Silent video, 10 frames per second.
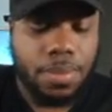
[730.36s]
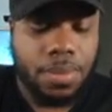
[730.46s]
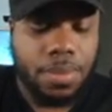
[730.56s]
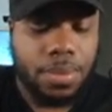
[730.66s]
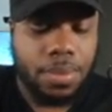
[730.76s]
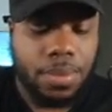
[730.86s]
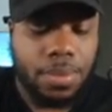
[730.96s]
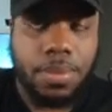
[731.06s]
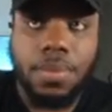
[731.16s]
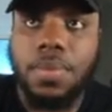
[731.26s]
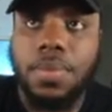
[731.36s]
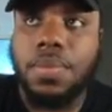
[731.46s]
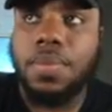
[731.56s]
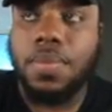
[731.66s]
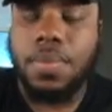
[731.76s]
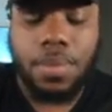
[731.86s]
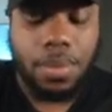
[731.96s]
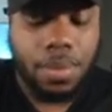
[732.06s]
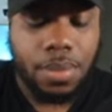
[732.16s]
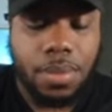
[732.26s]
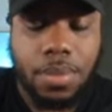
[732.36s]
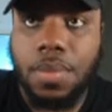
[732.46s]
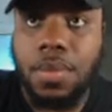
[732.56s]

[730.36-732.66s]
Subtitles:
(not speaking)